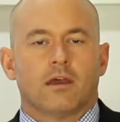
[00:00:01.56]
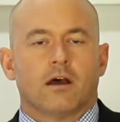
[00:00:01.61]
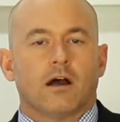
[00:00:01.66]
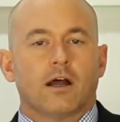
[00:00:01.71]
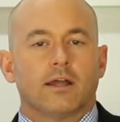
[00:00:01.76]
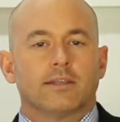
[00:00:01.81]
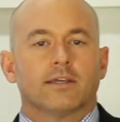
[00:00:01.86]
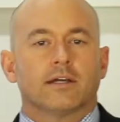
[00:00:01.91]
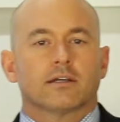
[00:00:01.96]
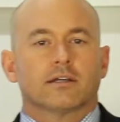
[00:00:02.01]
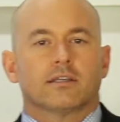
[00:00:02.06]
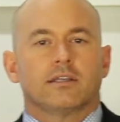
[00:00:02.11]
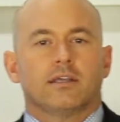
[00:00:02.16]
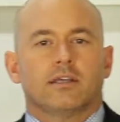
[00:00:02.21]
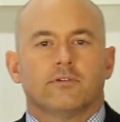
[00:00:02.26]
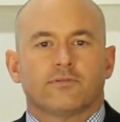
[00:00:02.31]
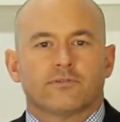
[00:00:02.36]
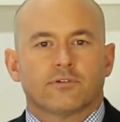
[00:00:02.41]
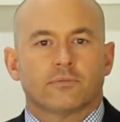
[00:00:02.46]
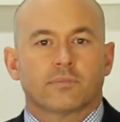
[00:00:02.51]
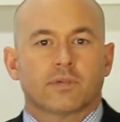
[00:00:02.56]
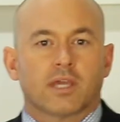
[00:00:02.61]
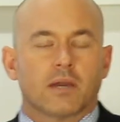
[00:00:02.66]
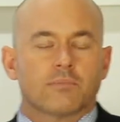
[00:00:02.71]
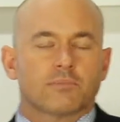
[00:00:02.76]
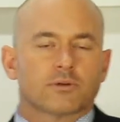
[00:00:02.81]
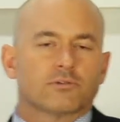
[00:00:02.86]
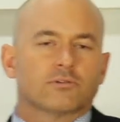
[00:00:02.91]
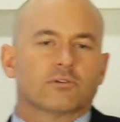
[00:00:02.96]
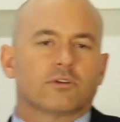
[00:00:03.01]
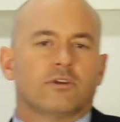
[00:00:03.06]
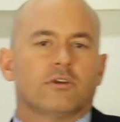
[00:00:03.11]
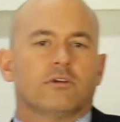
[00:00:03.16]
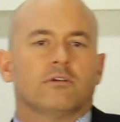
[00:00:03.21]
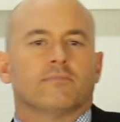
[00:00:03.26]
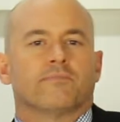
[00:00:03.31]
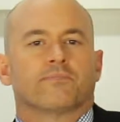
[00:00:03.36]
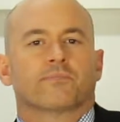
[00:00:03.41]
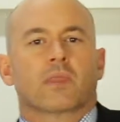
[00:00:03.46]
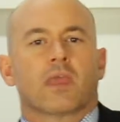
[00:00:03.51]
Hi, Duncan here from
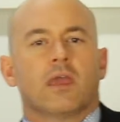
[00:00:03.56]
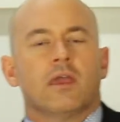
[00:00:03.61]
CapitalQ.